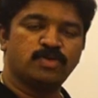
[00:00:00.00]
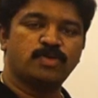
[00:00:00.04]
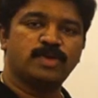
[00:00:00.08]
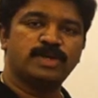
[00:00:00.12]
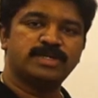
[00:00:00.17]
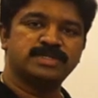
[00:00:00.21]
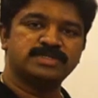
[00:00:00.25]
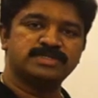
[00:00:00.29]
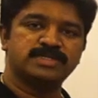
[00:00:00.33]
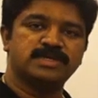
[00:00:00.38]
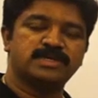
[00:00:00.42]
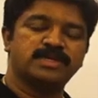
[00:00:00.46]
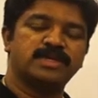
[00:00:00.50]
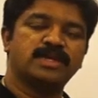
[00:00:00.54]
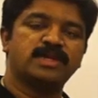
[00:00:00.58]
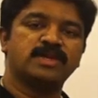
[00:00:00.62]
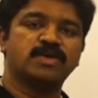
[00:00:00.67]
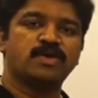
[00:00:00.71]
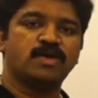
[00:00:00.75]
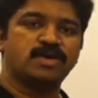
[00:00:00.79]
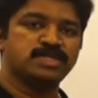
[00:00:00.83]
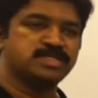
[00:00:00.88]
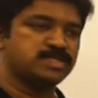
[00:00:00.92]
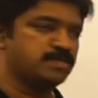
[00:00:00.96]
what is the real
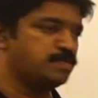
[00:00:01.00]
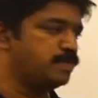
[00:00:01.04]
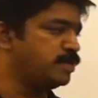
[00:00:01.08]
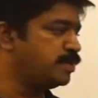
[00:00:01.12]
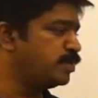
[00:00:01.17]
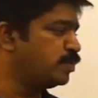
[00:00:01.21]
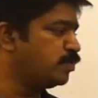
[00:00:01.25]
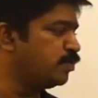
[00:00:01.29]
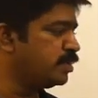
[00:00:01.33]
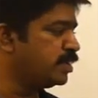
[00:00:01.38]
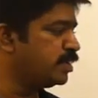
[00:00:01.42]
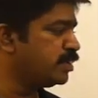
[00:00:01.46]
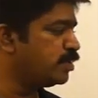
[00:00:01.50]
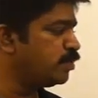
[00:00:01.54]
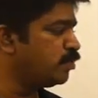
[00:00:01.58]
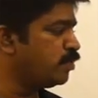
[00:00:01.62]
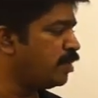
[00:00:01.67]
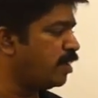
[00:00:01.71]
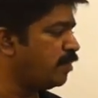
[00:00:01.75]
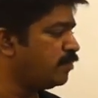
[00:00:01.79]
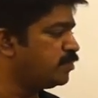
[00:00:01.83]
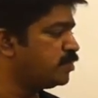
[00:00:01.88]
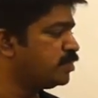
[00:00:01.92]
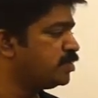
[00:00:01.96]
cost per unit, you
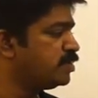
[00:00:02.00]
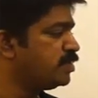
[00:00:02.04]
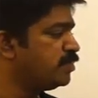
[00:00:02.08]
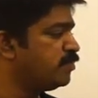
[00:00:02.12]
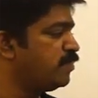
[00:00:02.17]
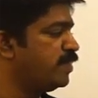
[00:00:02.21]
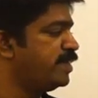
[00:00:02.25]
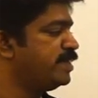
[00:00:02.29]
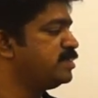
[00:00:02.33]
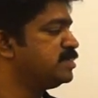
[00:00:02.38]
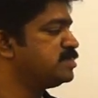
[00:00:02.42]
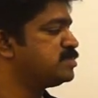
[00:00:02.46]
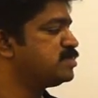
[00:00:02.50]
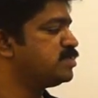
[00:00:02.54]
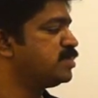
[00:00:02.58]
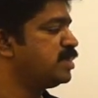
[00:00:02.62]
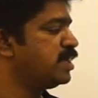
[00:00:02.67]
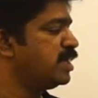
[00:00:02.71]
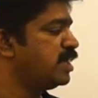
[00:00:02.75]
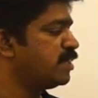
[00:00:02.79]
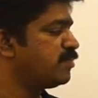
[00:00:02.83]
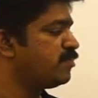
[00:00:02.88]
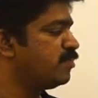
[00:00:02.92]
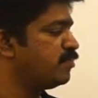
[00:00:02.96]
have to divide this
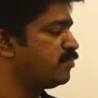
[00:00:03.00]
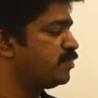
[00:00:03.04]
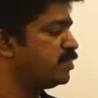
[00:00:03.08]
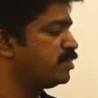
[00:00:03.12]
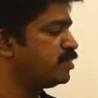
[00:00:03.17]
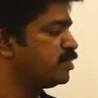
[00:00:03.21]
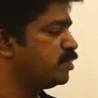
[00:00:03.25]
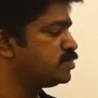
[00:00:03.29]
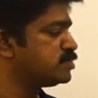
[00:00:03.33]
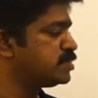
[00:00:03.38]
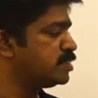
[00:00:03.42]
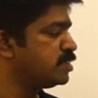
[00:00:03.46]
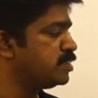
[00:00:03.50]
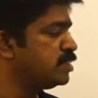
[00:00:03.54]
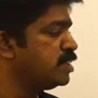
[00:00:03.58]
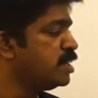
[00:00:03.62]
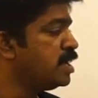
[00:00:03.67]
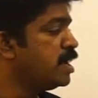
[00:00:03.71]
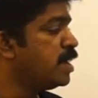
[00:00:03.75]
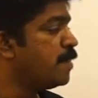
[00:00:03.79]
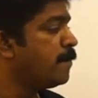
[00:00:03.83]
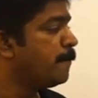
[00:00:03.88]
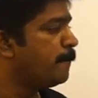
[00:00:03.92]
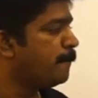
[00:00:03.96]

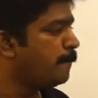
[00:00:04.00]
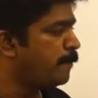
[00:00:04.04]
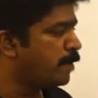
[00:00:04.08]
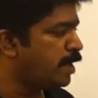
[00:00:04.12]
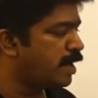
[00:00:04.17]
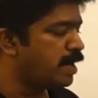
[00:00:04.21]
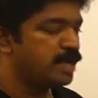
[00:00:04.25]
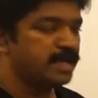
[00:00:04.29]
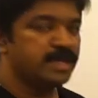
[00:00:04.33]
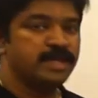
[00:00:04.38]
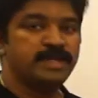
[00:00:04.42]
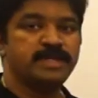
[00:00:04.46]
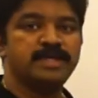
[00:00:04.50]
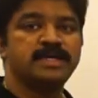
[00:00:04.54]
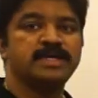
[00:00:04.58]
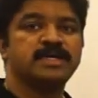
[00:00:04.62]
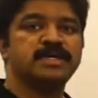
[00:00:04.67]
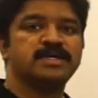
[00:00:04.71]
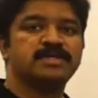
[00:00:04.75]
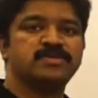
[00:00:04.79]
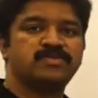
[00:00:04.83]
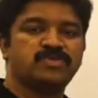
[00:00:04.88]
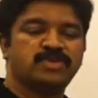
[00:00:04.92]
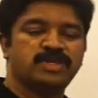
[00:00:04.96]
3,15,000 by
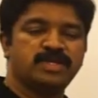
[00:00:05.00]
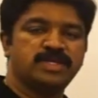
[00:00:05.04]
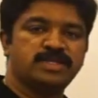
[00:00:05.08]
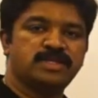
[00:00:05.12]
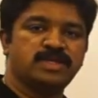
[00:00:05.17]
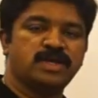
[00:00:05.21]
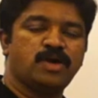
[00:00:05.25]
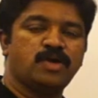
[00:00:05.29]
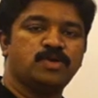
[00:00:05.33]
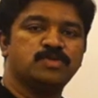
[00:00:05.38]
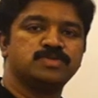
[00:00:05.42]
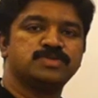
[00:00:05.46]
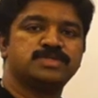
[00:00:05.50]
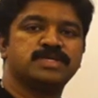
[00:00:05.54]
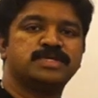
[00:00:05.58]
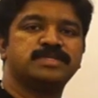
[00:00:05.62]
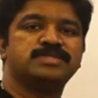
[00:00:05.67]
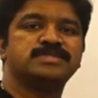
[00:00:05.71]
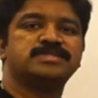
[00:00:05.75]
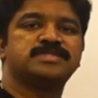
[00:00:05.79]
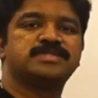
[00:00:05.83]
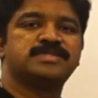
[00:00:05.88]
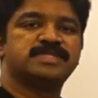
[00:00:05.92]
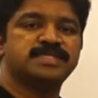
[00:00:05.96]

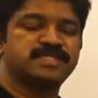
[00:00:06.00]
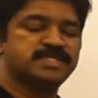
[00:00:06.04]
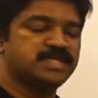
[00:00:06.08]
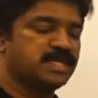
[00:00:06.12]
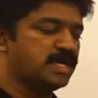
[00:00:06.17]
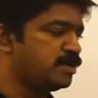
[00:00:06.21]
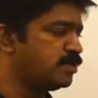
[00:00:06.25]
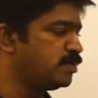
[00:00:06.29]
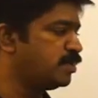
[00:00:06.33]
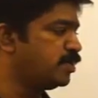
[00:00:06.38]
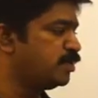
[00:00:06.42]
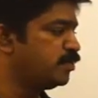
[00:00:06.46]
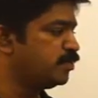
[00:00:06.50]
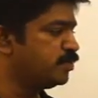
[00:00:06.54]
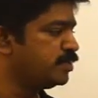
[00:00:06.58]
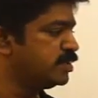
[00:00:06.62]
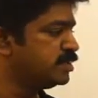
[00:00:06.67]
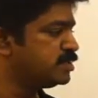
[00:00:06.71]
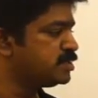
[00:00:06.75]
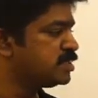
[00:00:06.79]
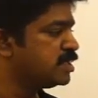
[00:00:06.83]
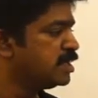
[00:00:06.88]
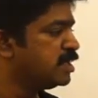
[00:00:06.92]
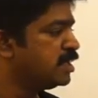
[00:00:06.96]
3,600
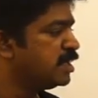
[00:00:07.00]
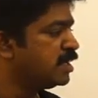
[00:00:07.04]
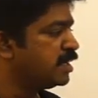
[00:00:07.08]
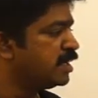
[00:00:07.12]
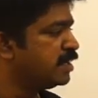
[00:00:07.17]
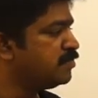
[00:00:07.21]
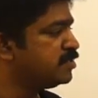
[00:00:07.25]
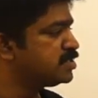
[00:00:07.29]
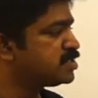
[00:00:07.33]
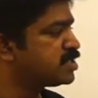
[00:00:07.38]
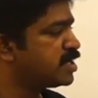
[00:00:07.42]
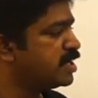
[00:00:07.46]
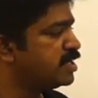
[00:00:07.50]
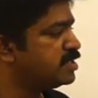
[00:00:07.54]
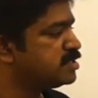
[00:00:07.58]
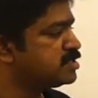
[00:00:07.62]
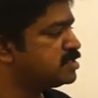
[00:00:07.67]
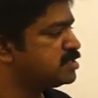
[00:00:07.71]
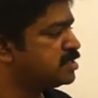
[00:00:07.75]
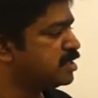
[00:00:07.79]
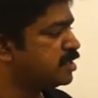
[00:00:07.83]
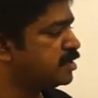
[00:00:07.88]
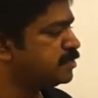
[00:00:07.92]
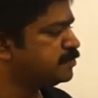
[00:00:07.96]
units, in which
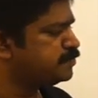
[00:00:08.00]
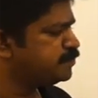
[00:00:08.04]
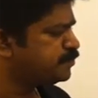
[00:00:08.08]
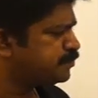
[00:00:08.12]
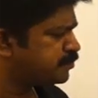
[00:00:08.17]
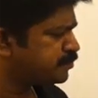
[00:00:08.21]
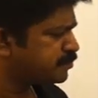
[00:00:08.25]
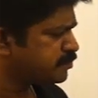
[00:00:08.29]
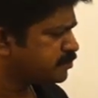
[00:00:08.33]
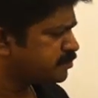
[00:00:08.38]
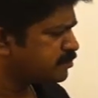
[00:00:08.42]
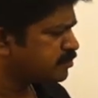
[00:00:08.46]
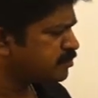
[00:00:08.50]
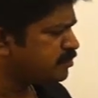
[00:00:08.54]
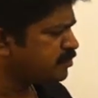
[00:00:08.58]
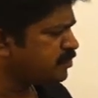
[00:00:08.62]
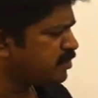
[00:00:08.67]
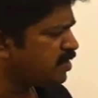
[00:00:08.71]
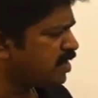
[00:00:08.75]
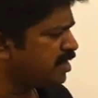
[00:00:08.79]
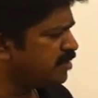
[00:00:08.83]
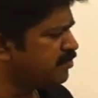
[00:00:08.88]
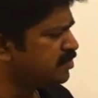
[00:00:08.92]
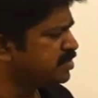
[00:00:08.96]
case
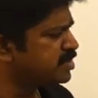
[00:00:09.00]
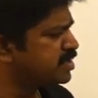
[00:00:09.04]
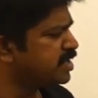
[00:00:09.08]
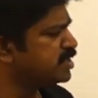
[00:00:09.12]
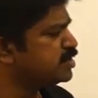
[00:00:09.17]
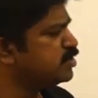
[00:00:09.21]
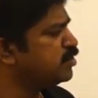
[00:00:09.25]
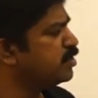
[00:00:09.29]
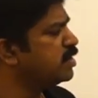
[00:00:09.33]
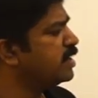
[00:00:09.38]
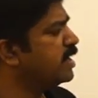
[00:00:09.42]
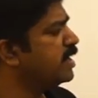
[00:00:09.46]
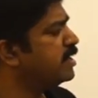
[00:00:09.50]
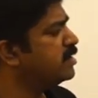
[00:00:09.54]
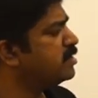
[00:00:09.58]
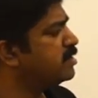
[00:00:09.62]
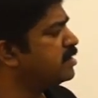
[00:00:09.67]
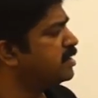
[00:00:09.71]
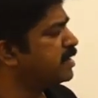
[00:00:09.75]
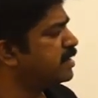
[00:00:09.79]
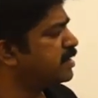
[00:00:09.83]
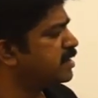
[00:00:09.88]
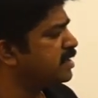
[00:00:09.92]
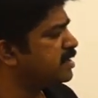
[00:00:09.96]
you will get
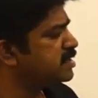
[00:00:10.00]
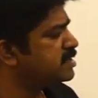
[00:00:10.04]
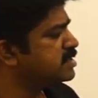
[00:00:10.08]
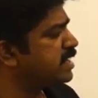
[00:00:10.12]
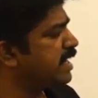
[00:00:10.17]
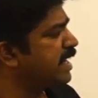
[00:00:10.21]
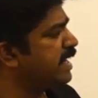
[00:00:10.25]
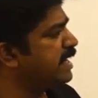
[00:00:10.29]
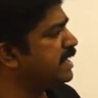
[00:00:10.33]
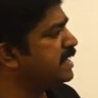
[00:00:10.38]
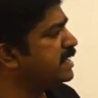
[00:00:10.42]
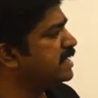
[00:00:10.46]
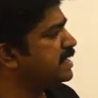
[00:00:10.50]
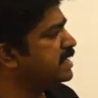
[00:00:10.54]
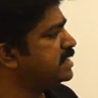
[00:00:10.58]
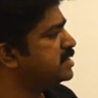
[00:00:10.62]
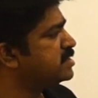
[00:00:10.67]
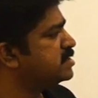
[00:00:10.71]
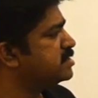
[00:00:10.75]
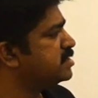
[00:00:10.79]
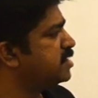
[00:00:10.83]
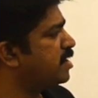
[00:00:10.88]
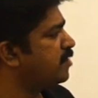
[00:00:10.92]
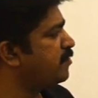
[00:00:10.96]
it as
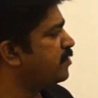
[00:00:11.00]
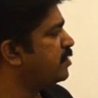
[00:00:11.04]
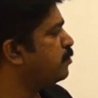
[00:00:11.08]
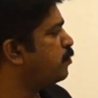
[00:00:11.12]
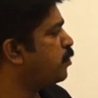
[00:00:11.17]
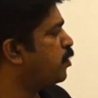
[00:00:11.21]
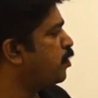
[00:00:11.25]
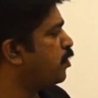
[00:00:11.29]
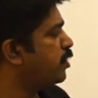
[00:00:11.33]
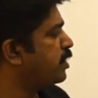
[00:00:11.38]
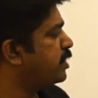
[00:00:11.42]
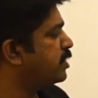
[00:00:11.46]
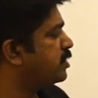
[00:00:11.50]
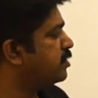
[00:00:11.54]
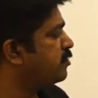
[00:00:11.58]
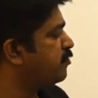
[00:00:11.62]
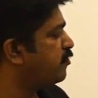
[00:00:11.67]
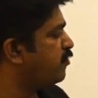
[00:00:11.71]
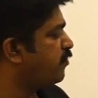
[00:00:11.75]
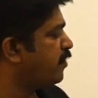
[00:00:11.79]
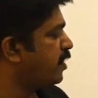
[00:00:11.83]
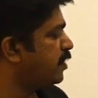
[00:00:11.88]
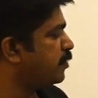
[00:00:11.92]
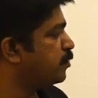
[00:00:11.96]

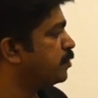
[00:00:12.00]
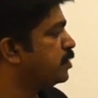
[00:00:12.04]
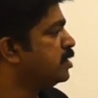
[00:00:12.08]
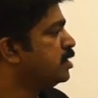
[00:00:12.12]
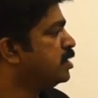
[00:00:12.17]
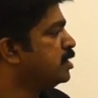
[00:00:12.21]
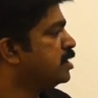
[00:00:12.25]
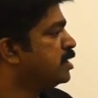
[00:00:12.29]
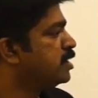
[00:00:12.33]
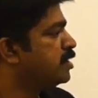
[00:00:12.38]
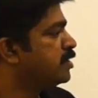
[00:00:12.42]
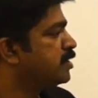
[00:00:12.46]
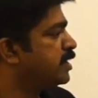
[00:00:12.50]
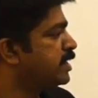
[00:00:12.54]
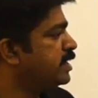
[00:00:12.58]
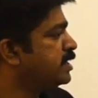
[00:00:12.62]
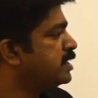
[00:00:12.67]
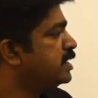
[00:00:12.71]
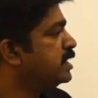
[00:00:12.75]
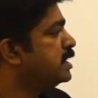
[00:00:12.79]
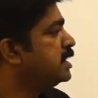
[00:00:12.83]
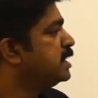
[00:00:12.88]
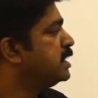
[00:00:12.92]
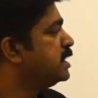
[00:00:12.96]
87.5,
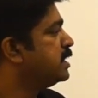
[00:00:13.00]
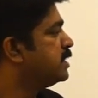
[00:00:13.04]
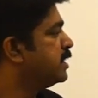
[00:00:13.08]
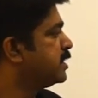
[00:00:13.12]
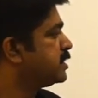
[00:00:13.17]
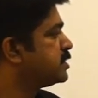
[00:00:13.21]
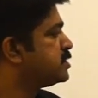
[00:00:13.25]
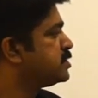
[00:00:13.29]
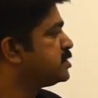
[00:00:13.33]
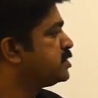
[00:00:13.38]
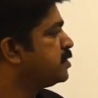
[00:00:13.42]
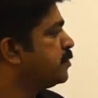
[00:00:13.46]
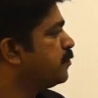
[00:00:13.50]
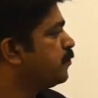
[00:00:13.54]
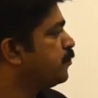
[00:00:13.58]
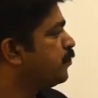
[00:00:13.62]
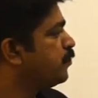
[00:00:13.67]
right? Next,